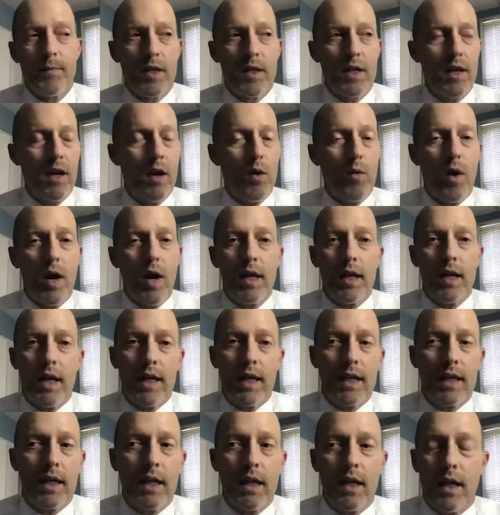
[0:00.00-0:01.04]
you know what
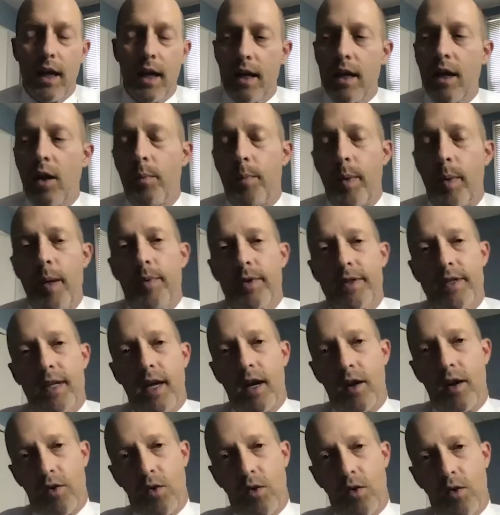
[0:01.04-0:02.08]
like and i know people say
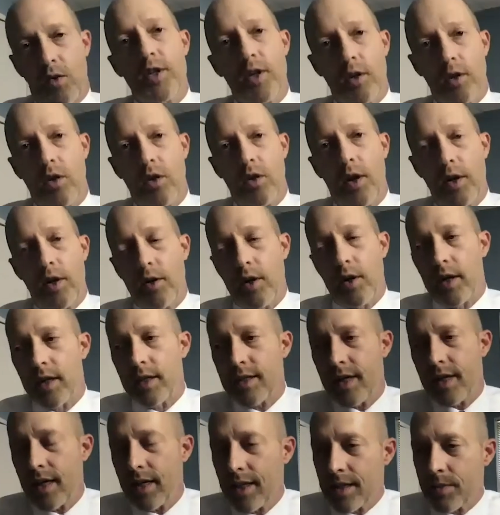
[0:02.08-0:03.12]
of course you're a lawyer you're going to
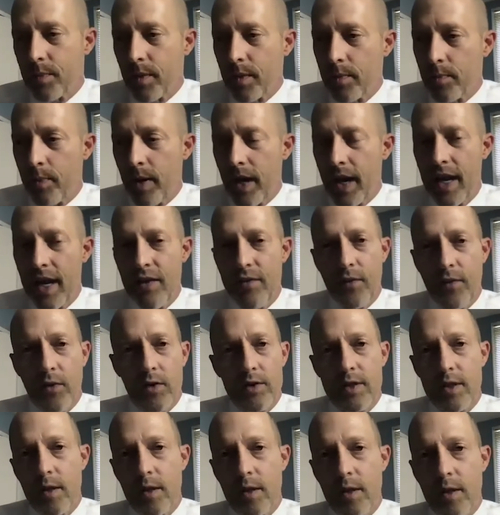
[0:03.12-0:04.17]
say this but pay for
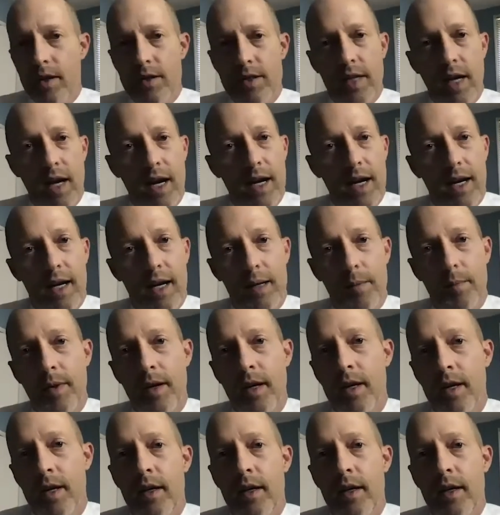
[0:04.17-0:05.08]
some of their time